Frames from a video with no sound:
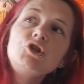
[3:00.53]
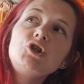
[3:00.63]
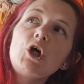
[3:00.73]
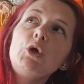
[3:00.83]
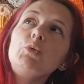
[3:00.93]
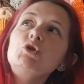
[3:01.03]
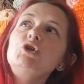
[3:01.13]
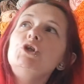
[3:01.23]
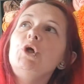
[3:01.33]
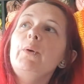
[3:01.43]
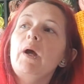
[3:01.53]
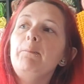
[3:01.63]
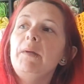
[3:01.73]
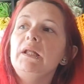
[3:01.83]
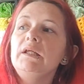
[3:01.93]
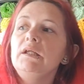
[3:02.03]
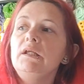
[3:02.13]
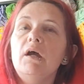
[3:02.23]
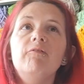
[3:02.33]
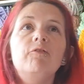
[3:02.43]
don't know how many
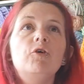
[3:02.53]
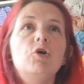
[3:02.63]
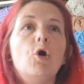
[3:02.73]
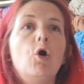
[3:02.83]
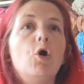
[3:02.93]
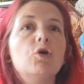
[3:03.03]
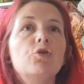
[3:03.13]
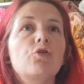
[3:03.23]
I've got.